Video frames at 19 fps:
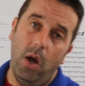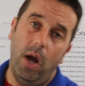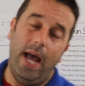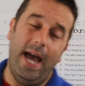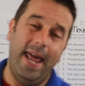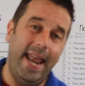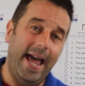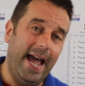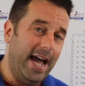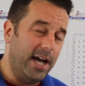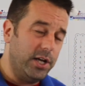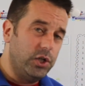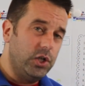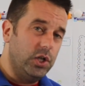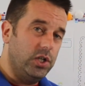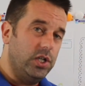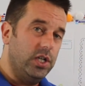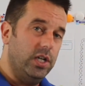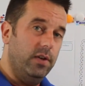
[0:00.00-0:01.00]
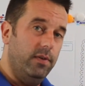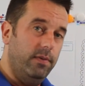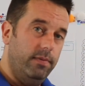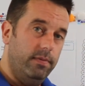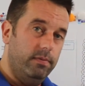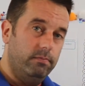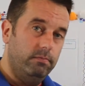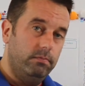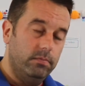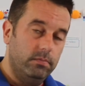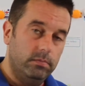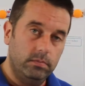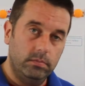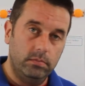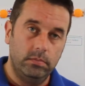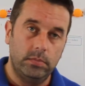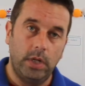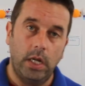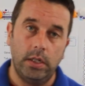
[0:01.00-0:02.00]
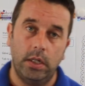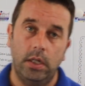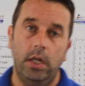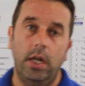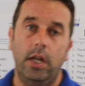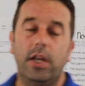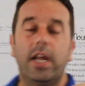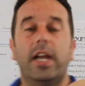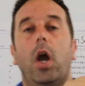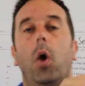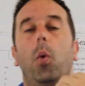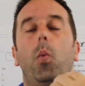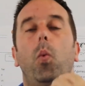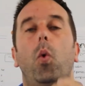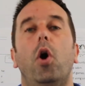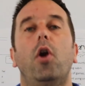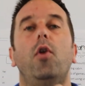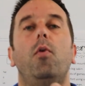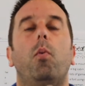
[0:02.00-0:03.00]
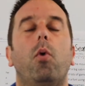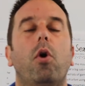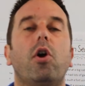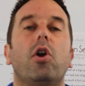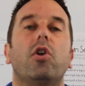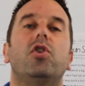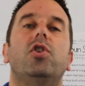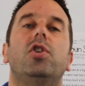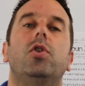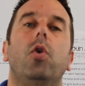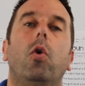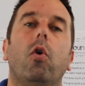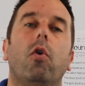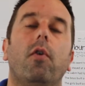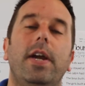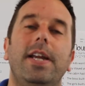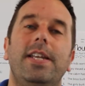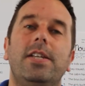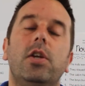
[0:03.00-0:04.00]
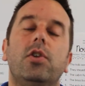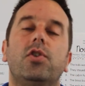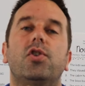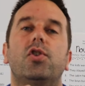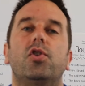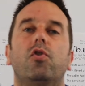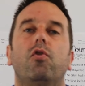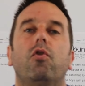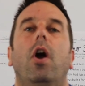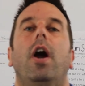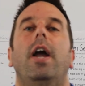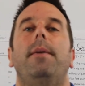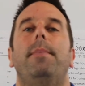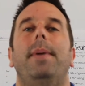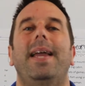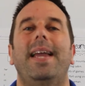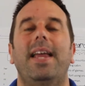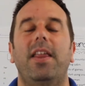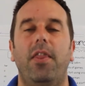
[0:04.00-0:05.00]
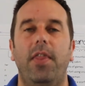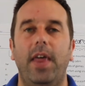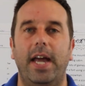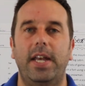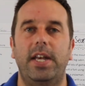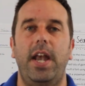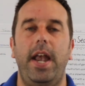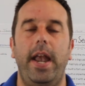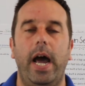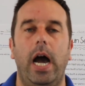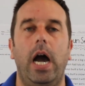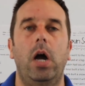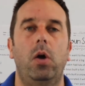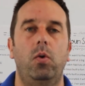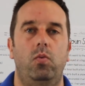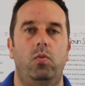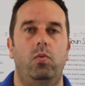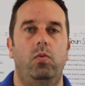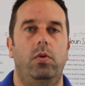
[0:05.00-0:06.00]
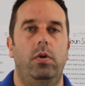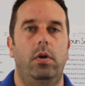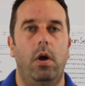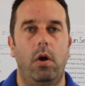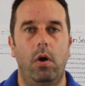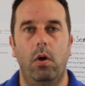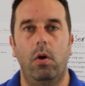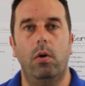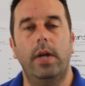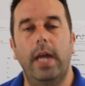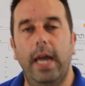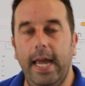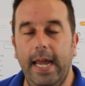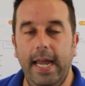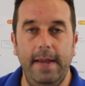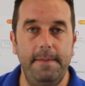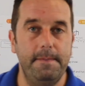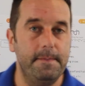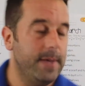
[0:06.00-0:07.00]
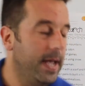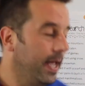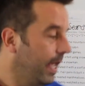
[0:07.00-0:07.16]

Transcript: An adjective, like a one-word story describing that noun, okay?